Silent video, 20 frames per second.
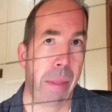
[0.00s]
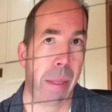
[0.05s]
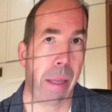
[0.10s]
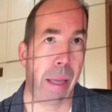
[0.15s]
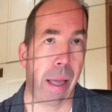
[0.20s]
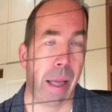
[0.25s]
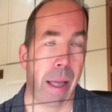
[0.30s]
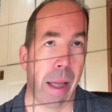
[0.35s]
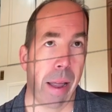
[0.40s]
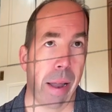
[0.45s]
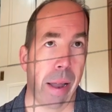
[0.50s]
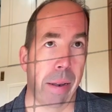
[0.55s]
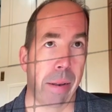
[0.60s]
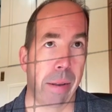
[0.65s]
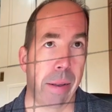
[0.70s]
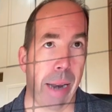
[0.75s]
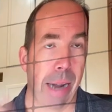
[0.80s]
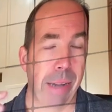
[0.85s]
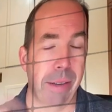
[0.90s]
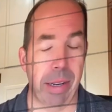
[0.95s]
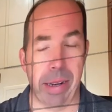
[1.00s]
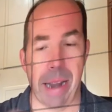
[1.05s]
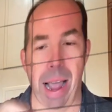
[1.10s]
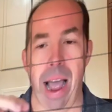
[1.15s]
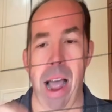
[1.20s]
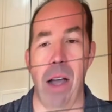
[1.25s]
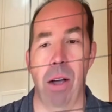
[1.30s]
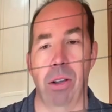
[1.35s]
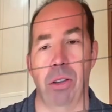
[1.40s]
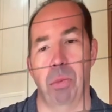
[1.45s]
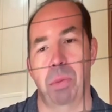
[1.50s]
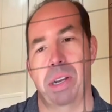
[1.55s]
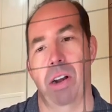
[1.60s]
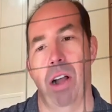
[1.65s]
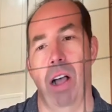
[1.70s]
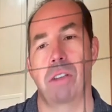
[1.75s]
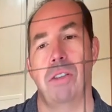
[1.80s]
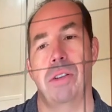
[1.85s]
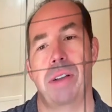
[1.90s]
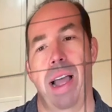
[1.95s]
And the nice thing now is we can
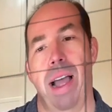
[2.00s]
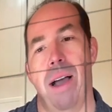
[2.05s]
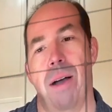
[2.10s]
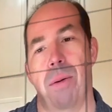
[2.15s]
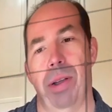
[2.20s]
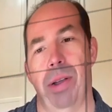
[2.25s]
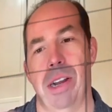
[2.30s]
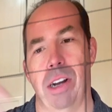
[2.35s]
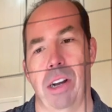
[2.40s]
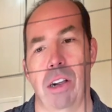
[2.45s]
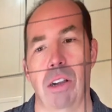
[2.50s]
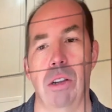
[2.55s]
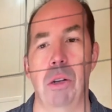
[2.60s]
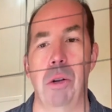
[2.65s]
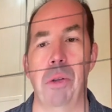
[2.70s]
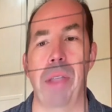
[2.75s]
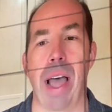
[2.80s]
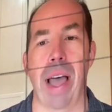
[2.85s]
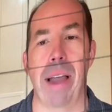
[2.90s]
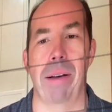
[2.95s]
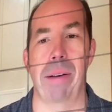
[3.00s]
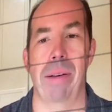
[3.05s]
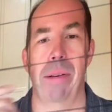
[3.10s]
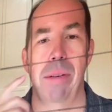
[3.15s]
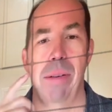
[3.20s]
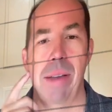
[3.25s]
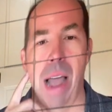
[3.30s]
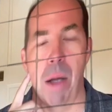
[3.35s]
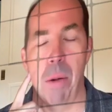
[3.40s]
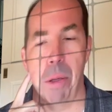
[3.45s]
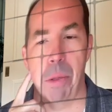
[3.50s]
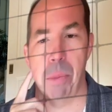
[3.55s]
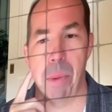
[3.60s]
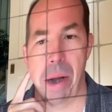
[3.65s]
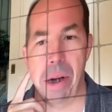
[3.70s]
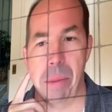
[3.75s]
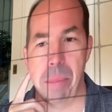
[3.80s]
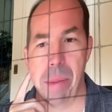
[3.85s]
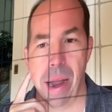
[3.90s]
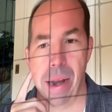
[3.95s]
also now we can include that now with
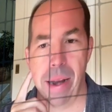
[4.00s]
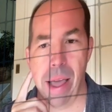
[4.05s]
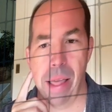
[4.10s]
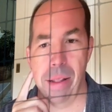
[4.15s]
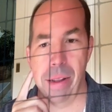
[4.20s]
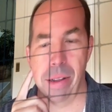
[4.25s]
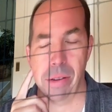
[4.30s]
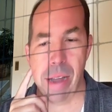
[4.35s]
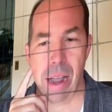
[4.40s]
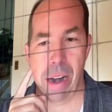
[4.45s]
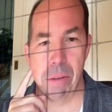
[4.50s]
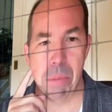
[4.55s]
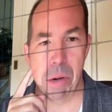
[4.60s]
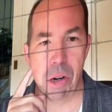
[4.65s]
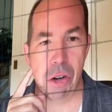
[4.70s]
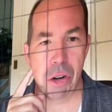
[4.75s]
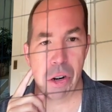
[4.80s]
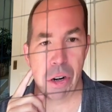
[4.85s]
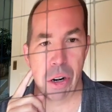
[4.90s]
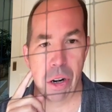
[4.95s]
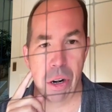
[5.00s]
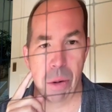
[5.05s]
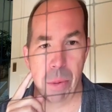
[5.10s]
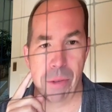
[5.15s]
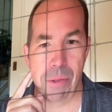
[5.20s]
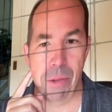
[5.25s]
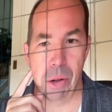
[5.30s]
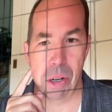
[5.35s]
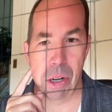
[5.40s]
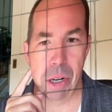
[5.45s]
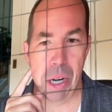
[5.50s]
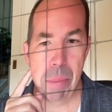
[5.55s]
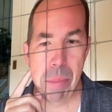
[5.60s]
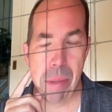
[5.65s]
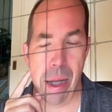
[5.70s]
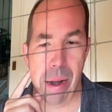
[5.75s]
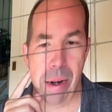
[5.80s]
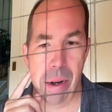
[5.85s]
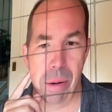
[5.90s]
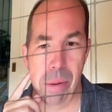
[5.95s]
RenderMan. Now that it's kind of mature and we feel good
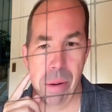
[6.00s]
about it,